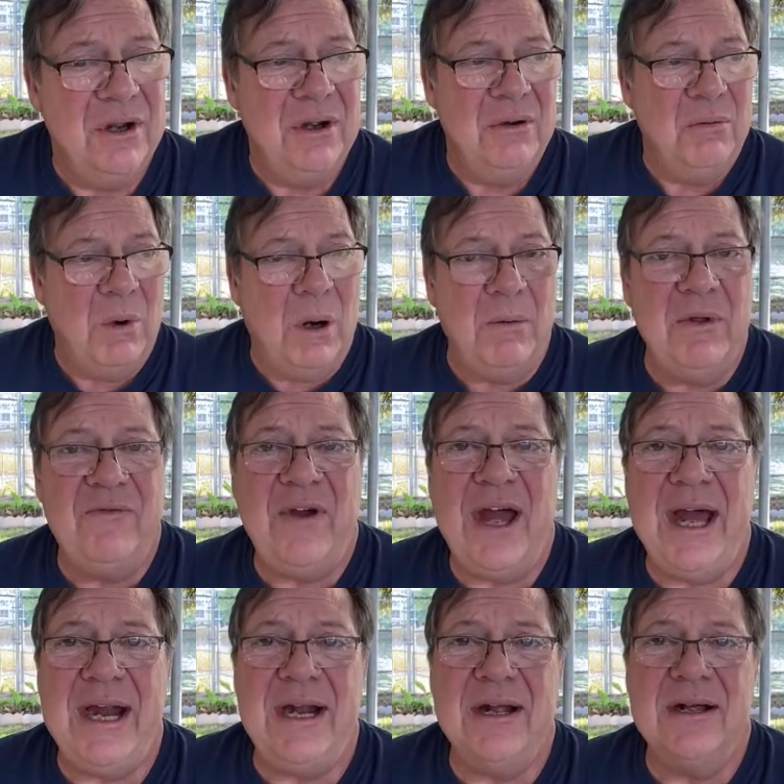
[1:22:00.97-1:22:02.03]
where we've
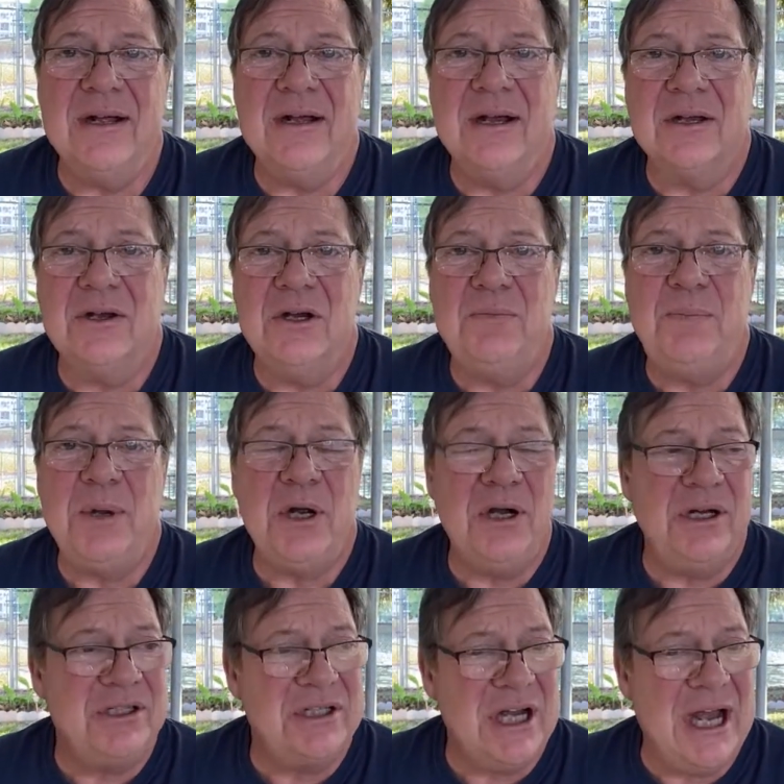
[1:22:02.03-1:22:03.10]
had a good period
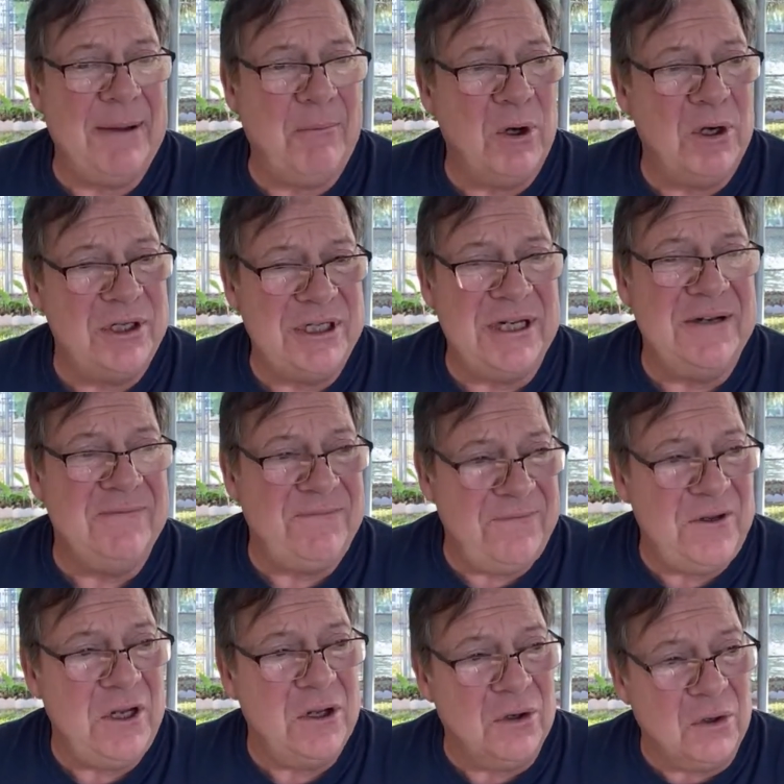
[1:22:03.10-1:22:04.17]
of time where it didn't
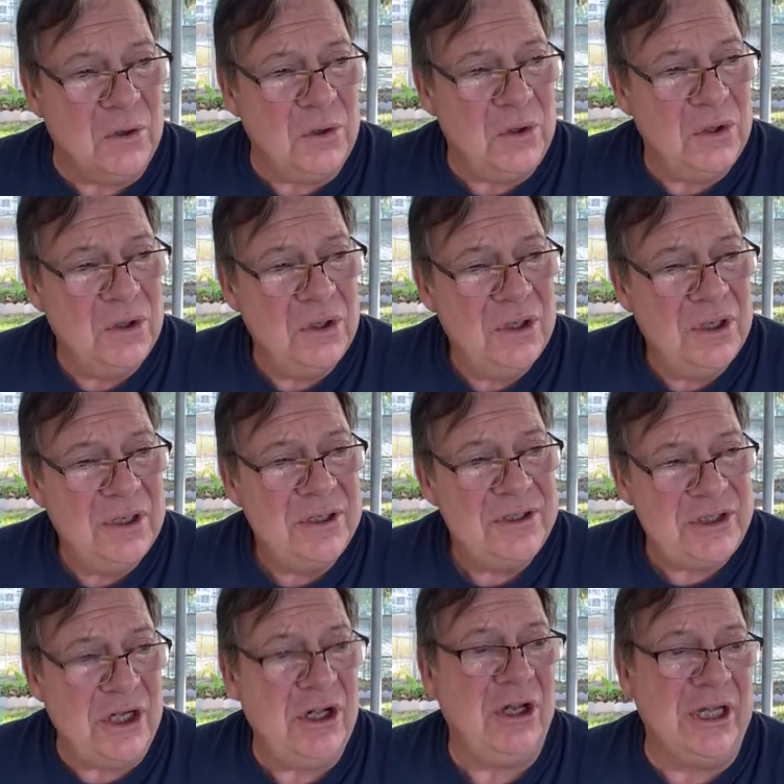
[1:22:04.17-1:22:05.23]
feel
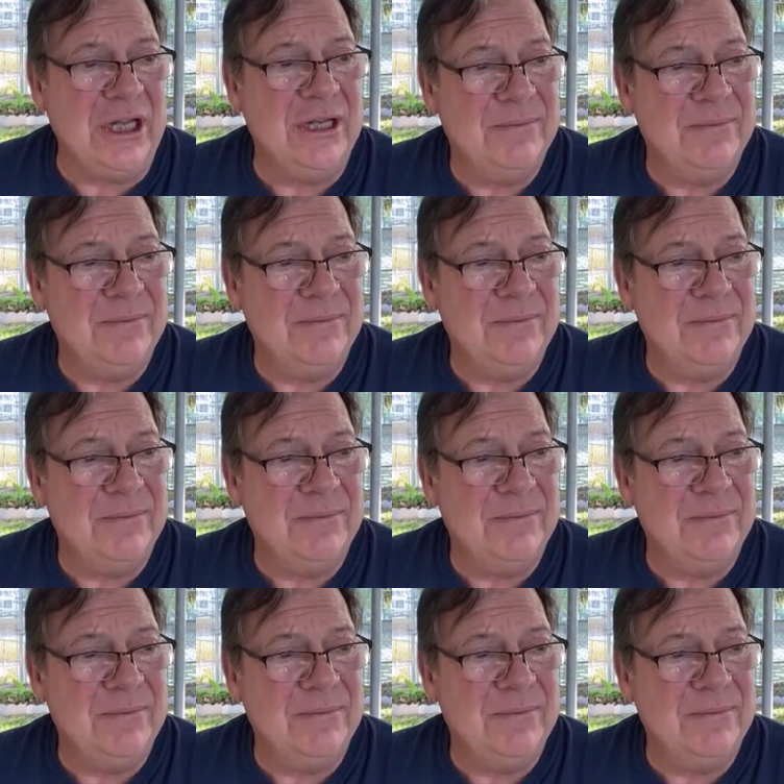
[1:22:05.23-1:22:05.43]
chilly,